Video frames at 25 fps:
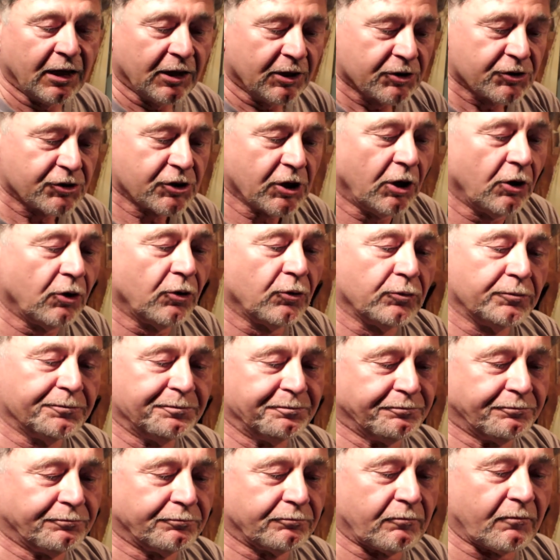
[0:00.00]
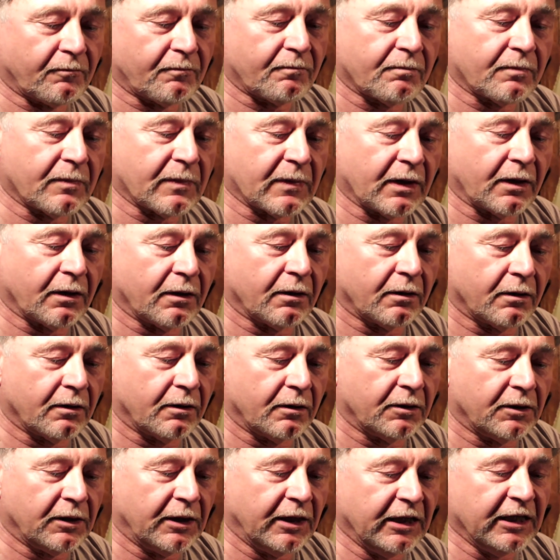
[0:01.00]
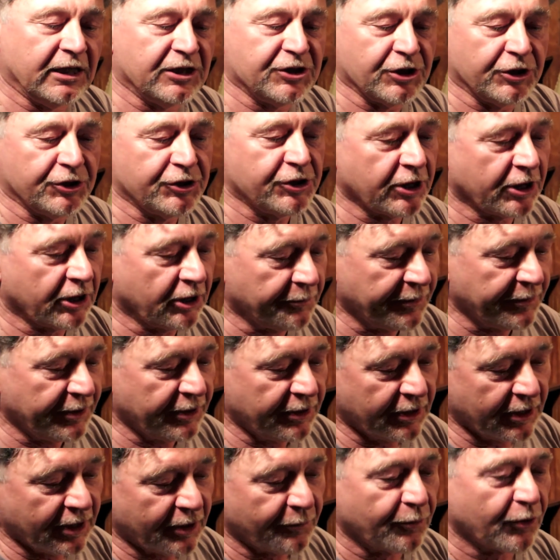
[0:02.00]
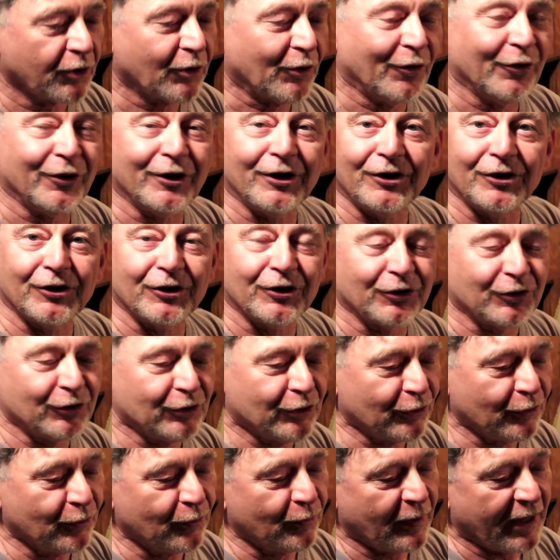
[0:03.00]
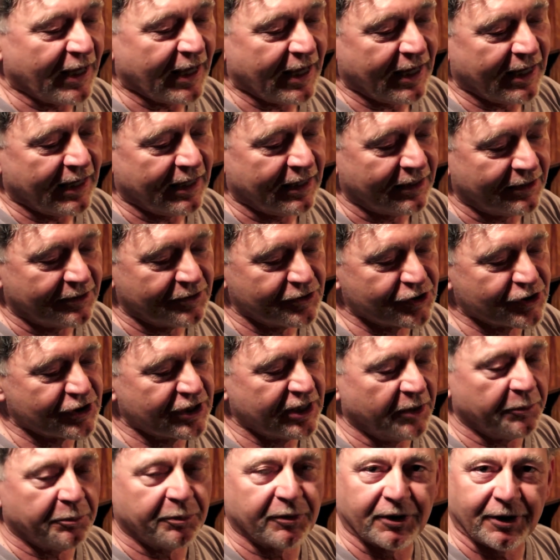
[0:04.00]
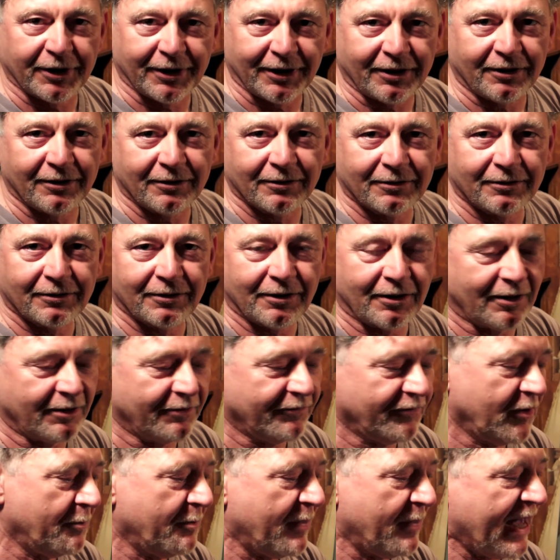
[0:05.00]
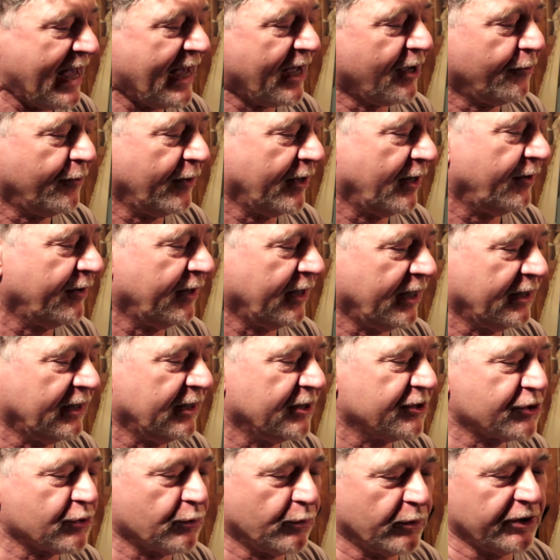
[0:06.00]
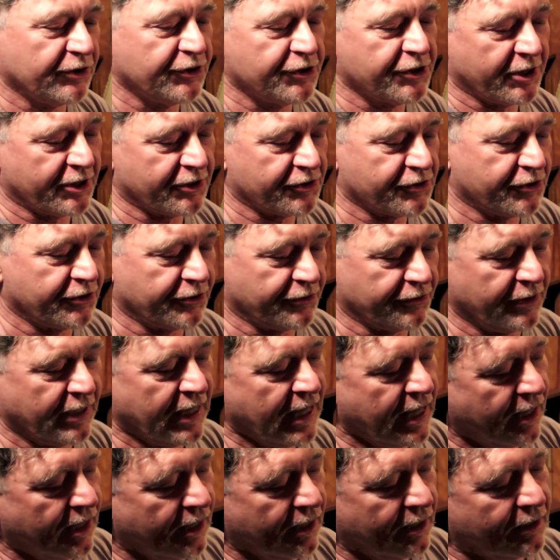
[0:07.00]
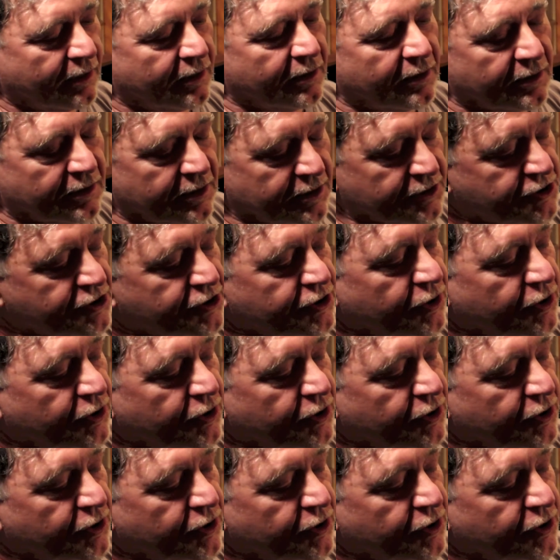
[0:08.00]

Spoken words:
So, ladies and gentlemen, now we're going to do a stippling of the background on this Winchester. This is